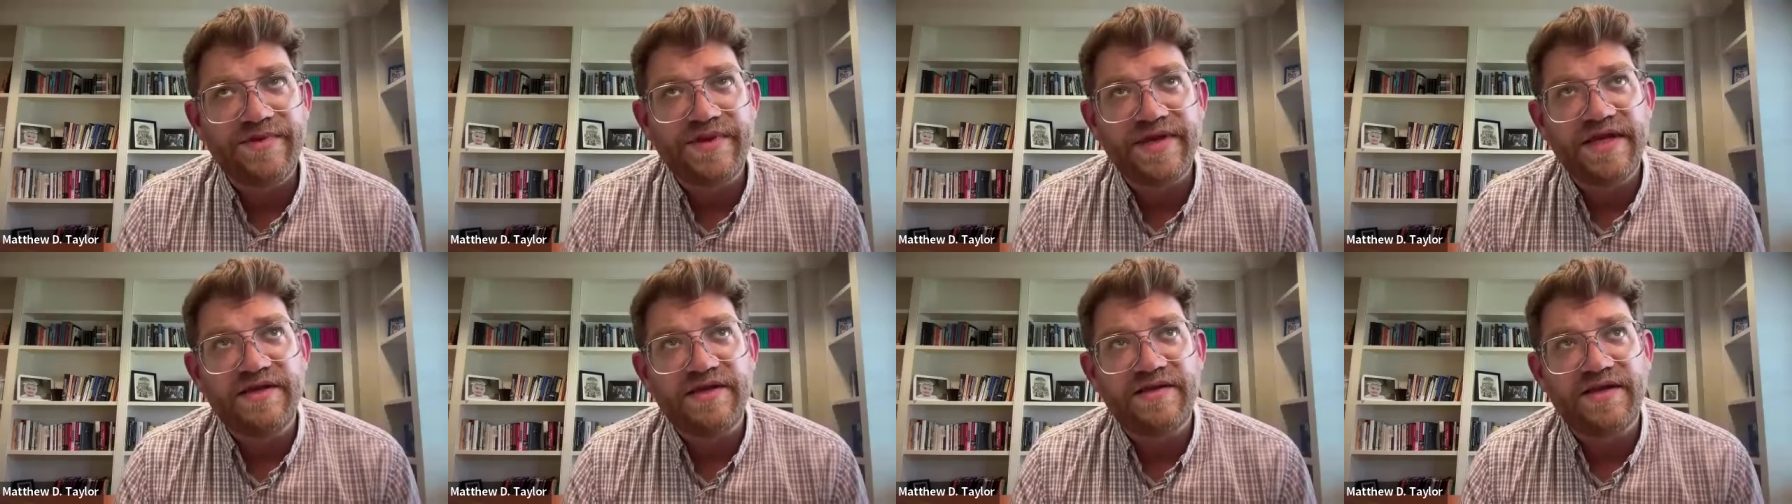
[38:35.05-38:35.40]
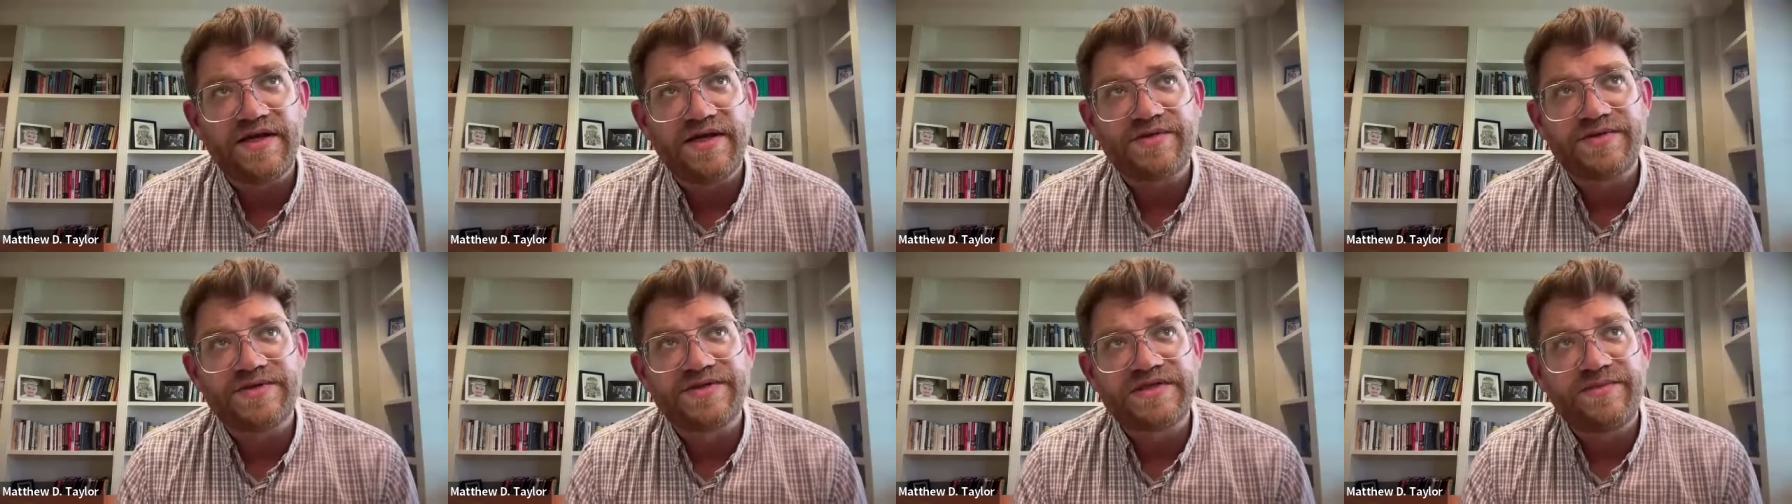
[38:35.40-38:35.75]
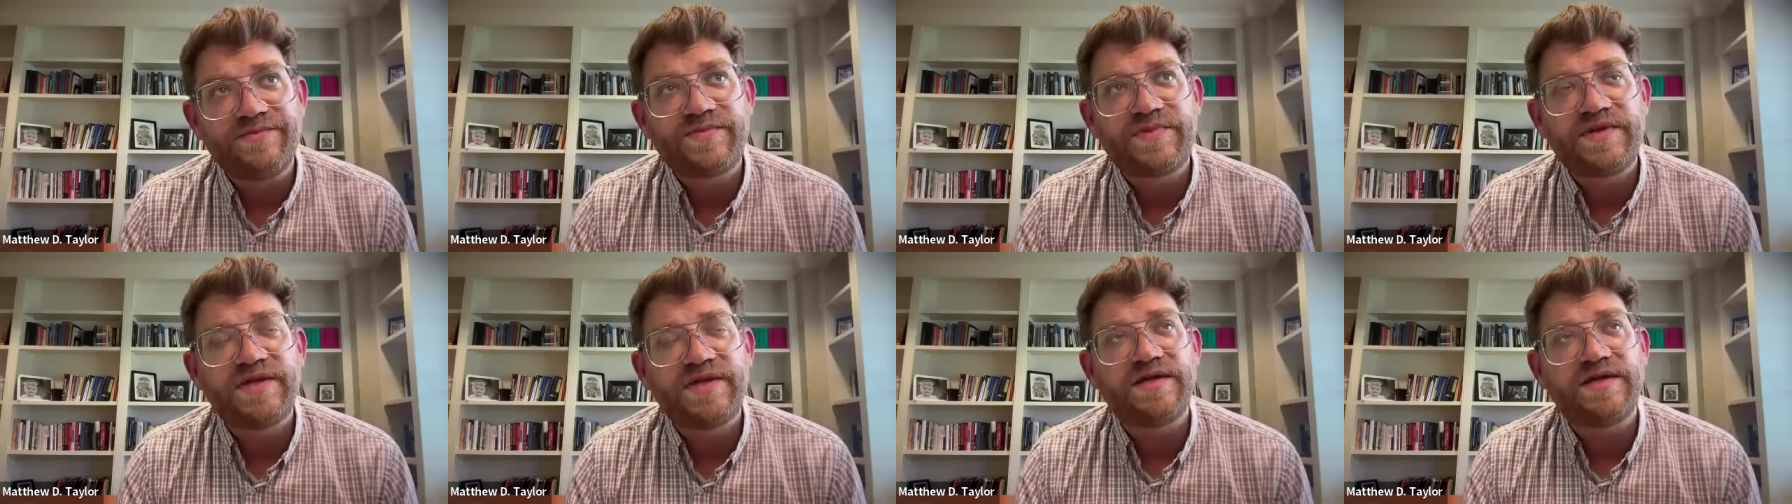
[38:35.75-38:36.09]
that there was
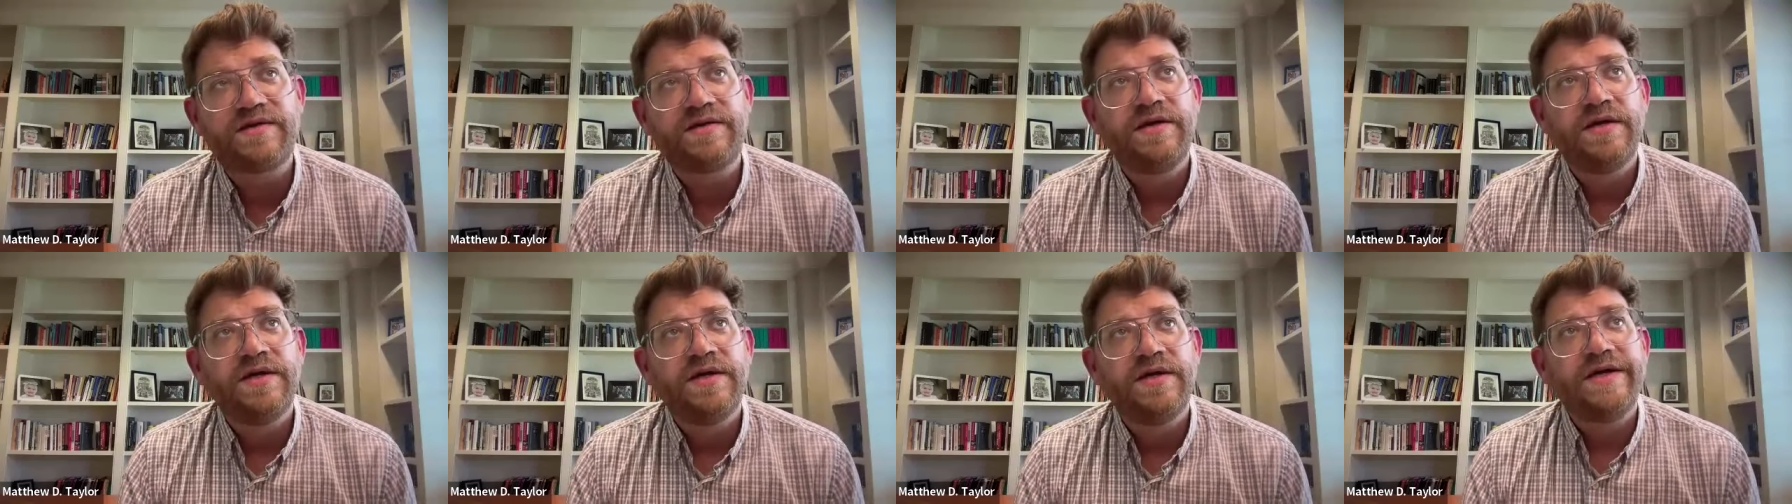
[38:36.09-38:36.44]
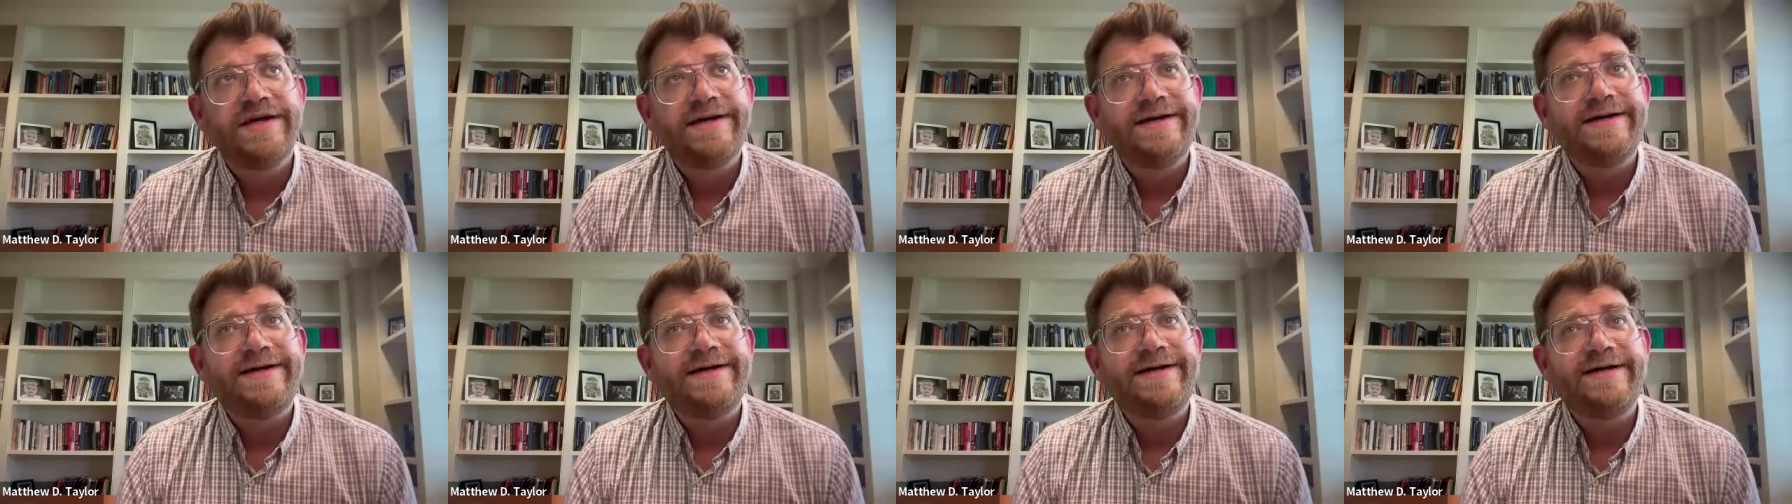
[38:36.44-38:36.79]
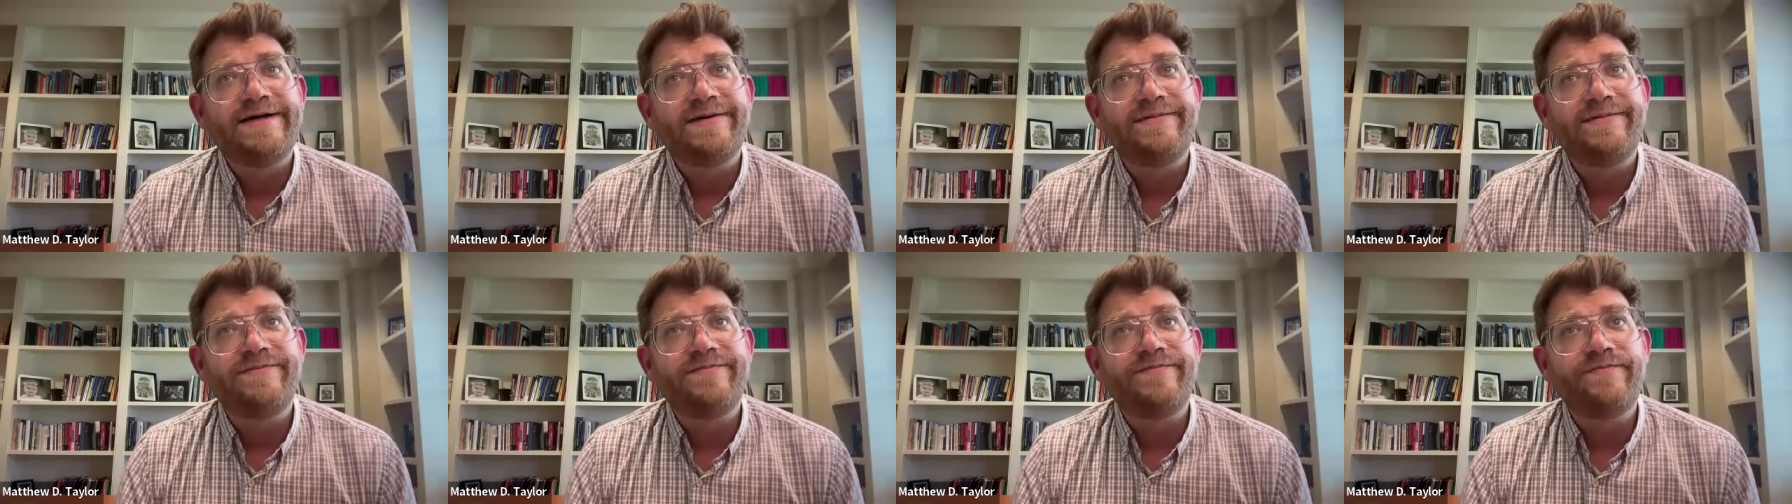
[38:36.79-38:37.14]
something
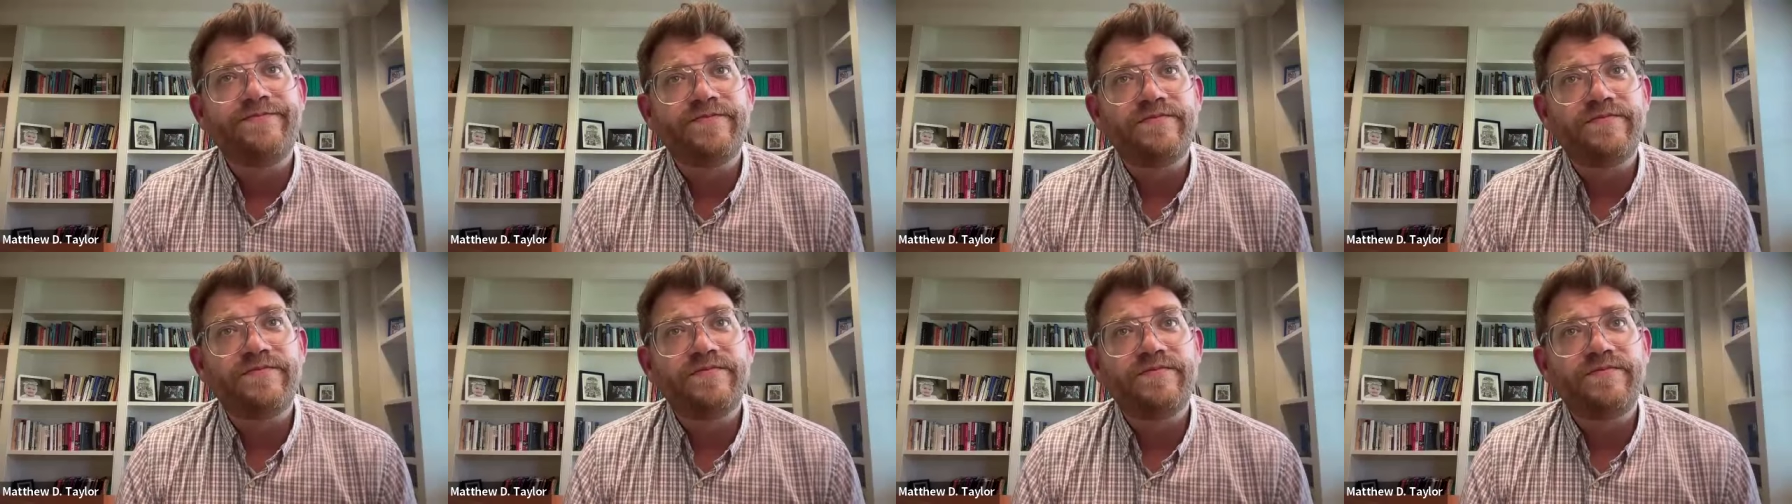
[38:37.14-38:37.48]
um,